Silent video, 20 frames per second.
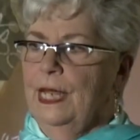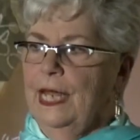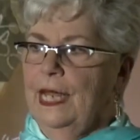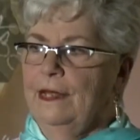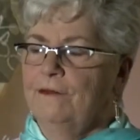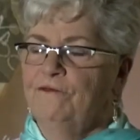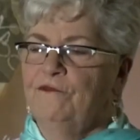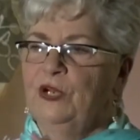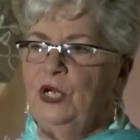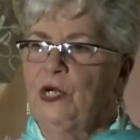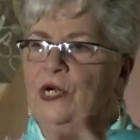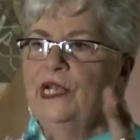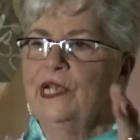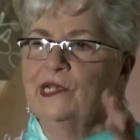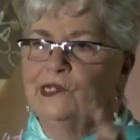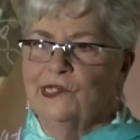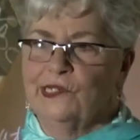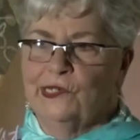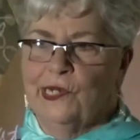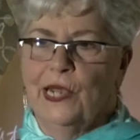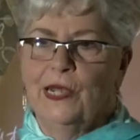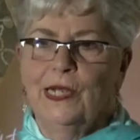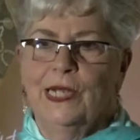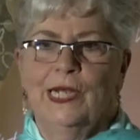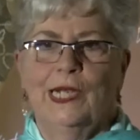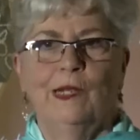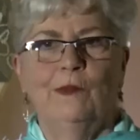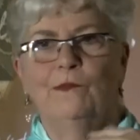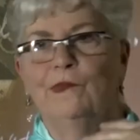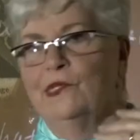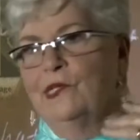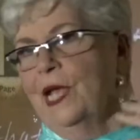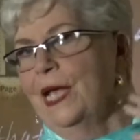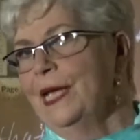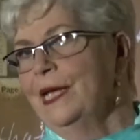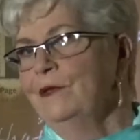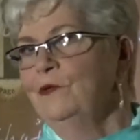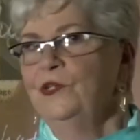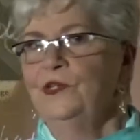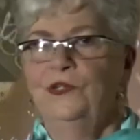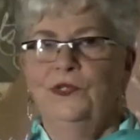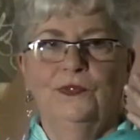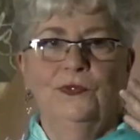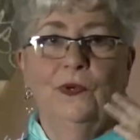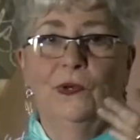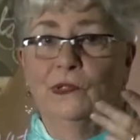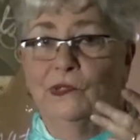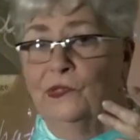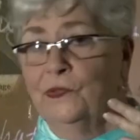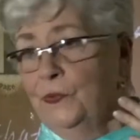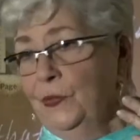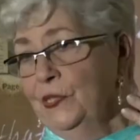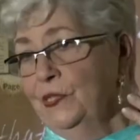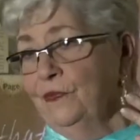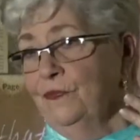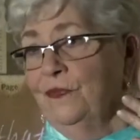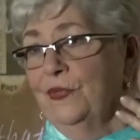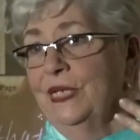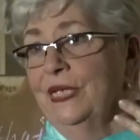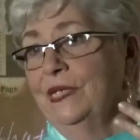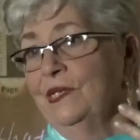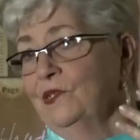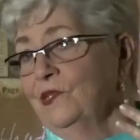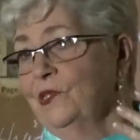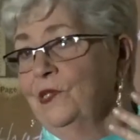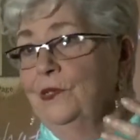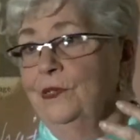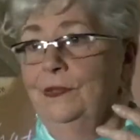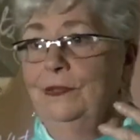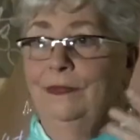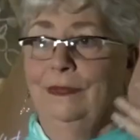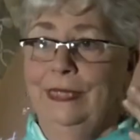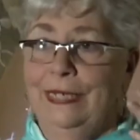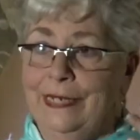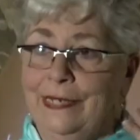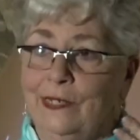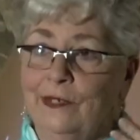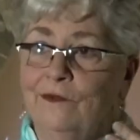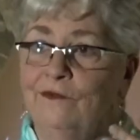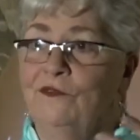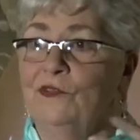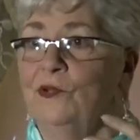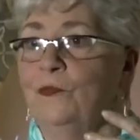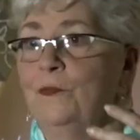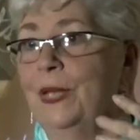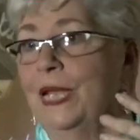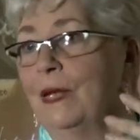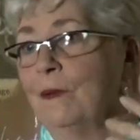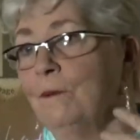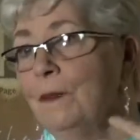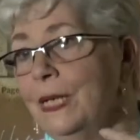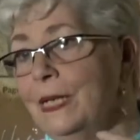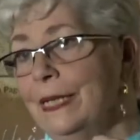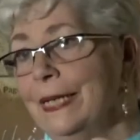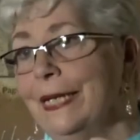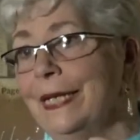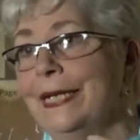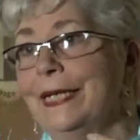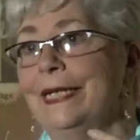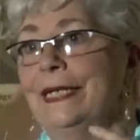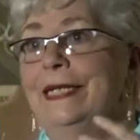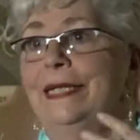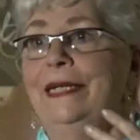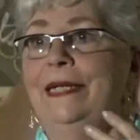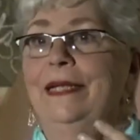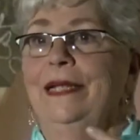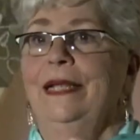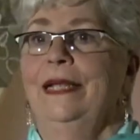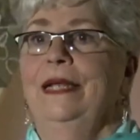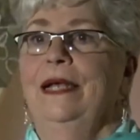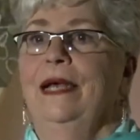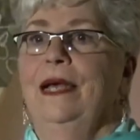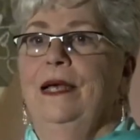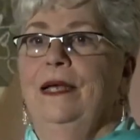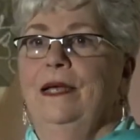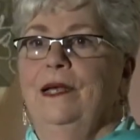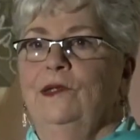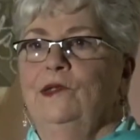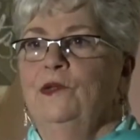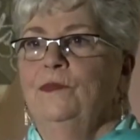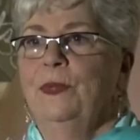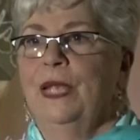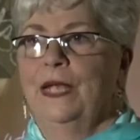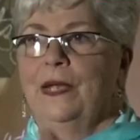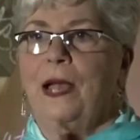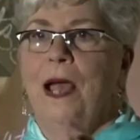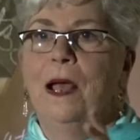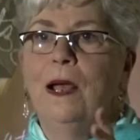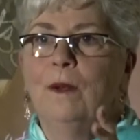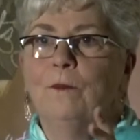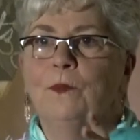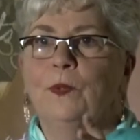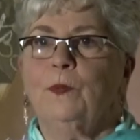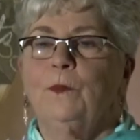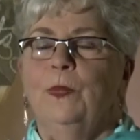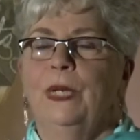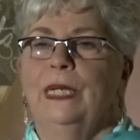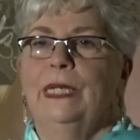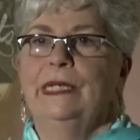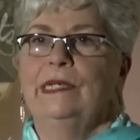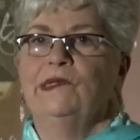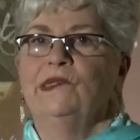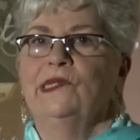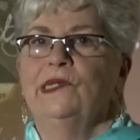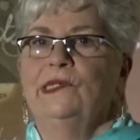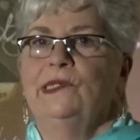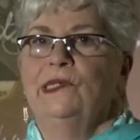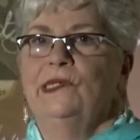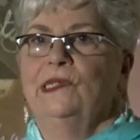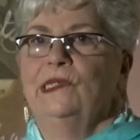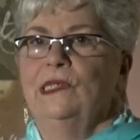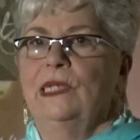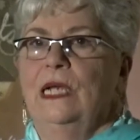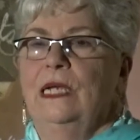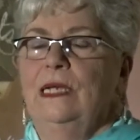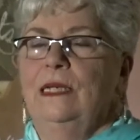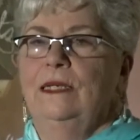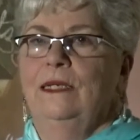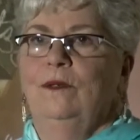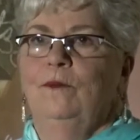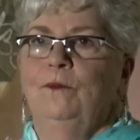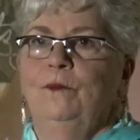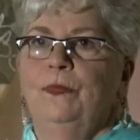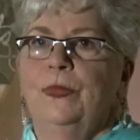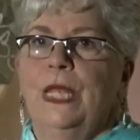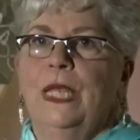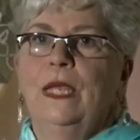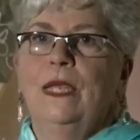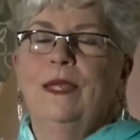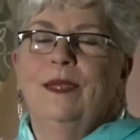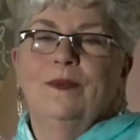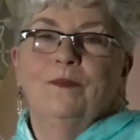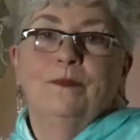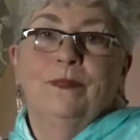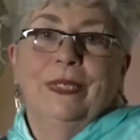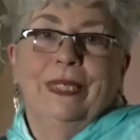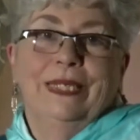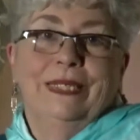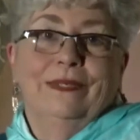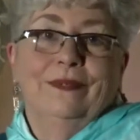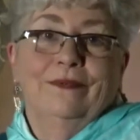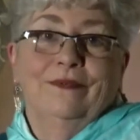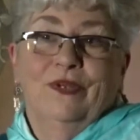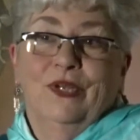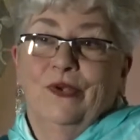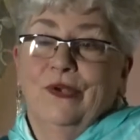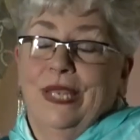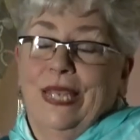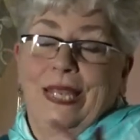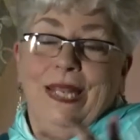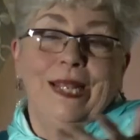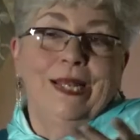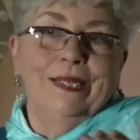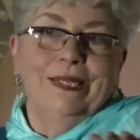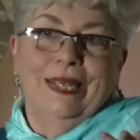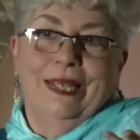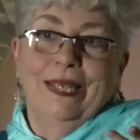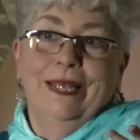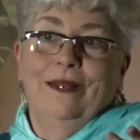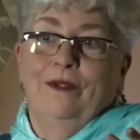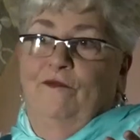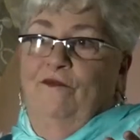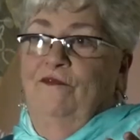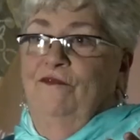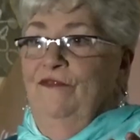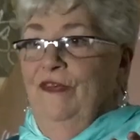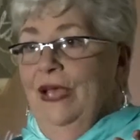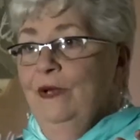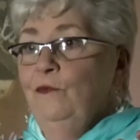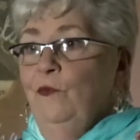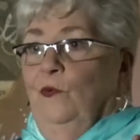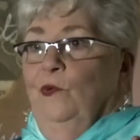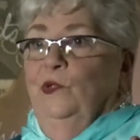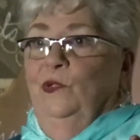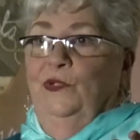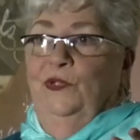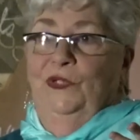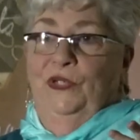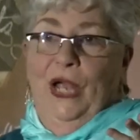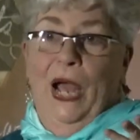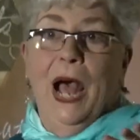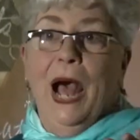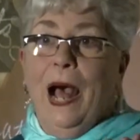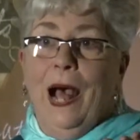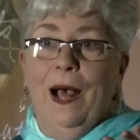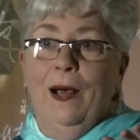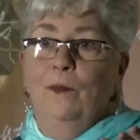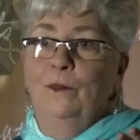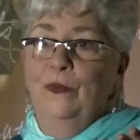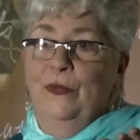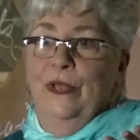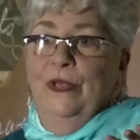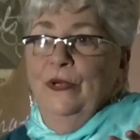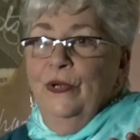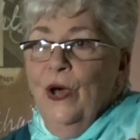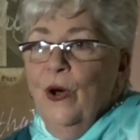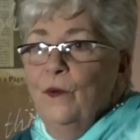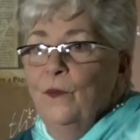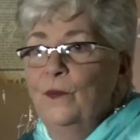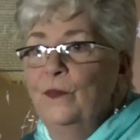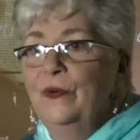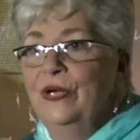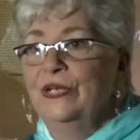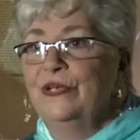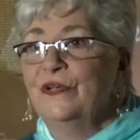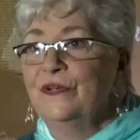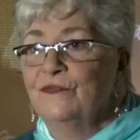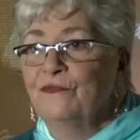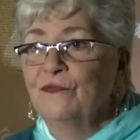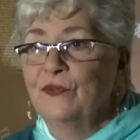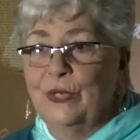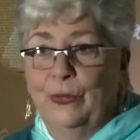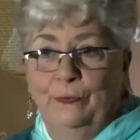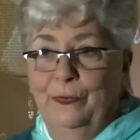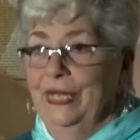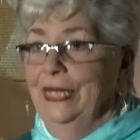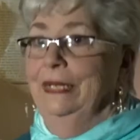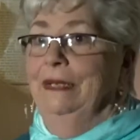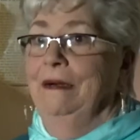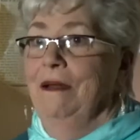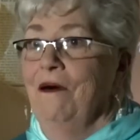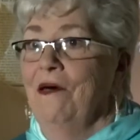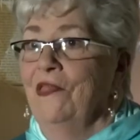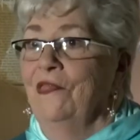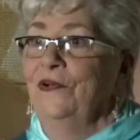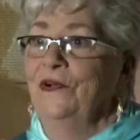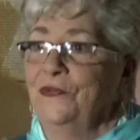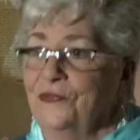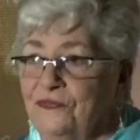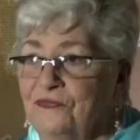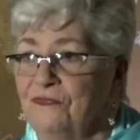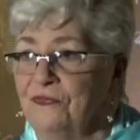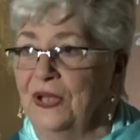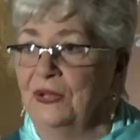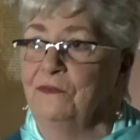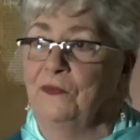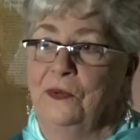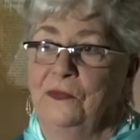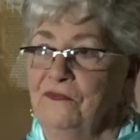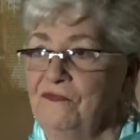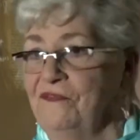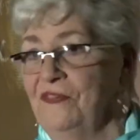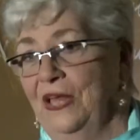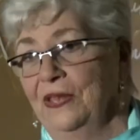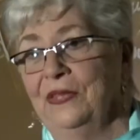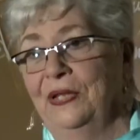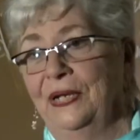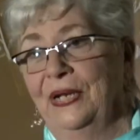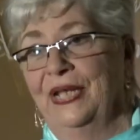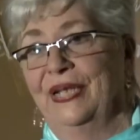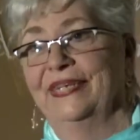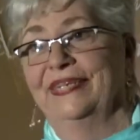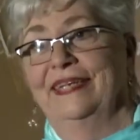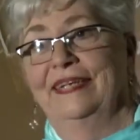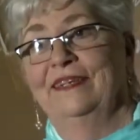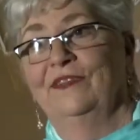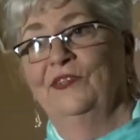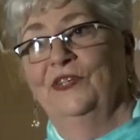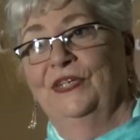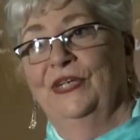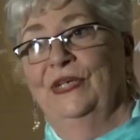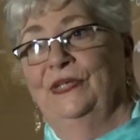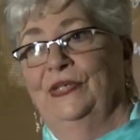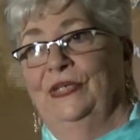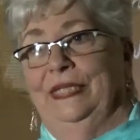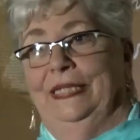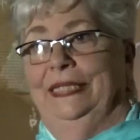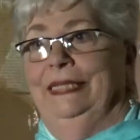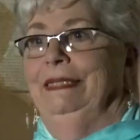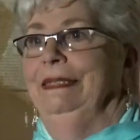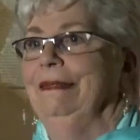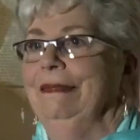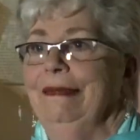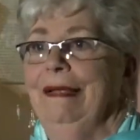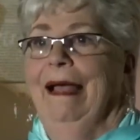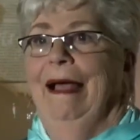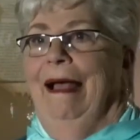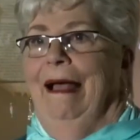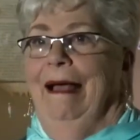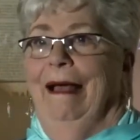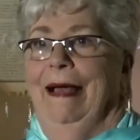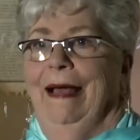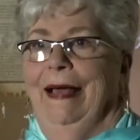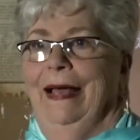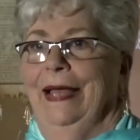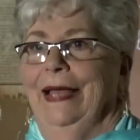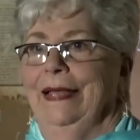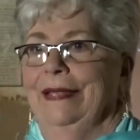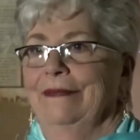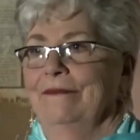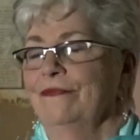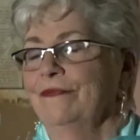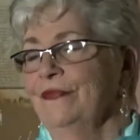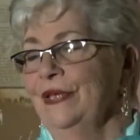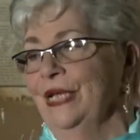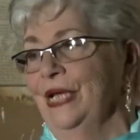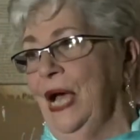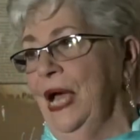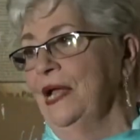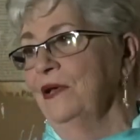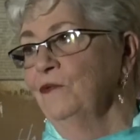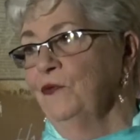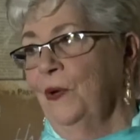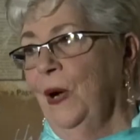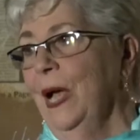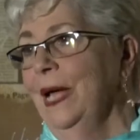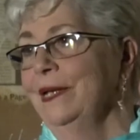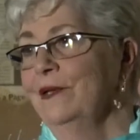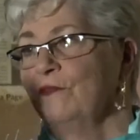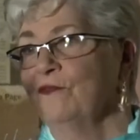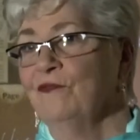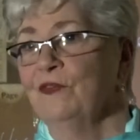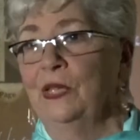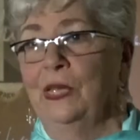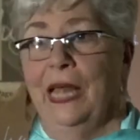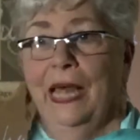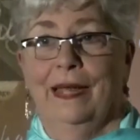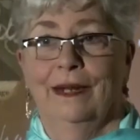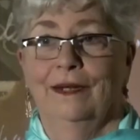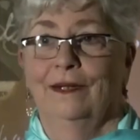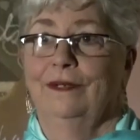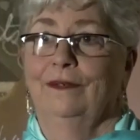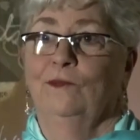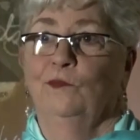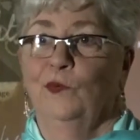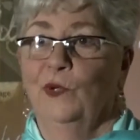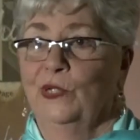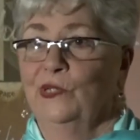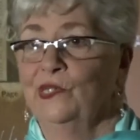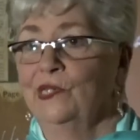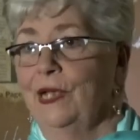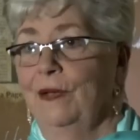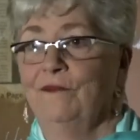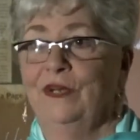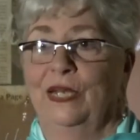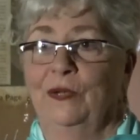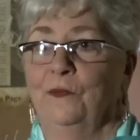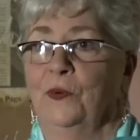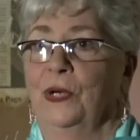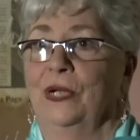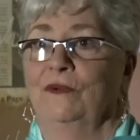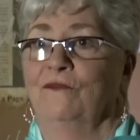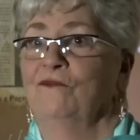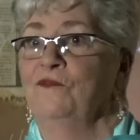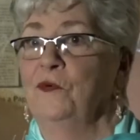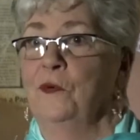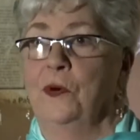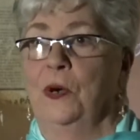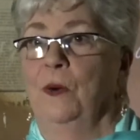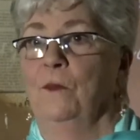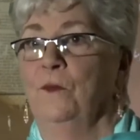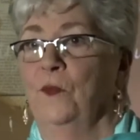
at various times had to do all sorts of things to live, to make money, uh, to make compromises. Um, but you can't get a federal job, you know, when you've committed all those federal felonies. It just, I think I tried to fill out a 171 form